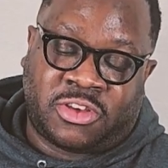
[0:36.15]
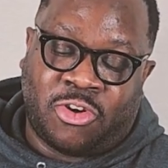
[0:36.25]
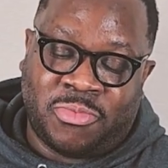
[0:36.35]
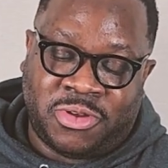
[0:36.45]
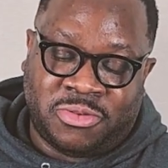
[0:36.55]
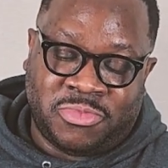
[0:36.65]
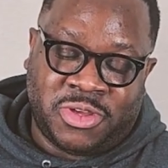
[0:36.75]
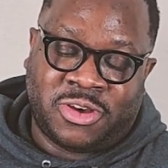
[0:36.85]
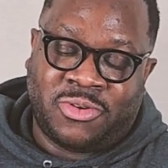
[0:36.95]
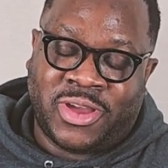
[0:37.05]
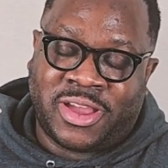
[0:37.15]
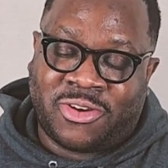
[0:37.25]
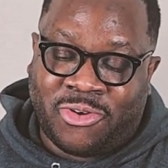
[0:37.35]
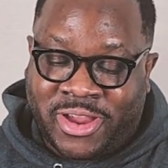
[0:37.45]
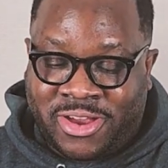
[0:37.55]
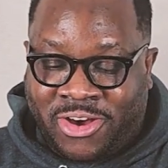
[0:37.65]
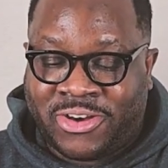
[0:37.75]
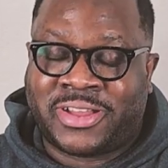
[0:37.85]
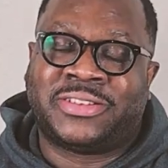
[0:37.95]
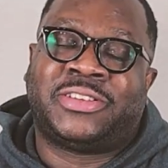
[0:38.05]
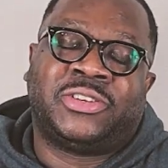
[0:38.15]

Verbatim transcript: Colman Domingo, and Corey Hawkins.